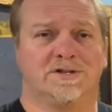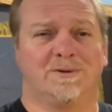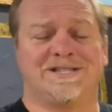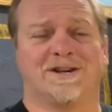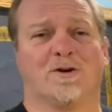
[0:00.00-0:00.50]

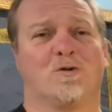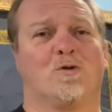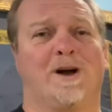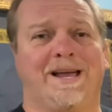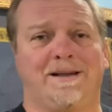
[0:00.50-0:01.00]
So it's a
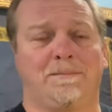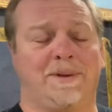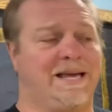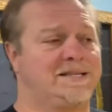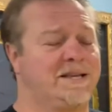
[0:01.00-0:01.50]
great
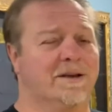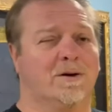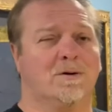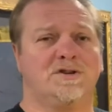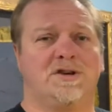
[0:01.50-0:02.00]
piece. You can
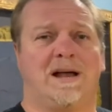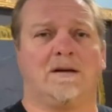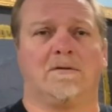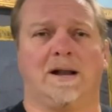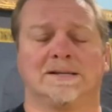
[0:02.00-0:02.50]
go to
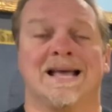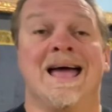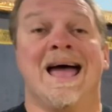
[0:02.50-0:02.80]
Shiloh Relics.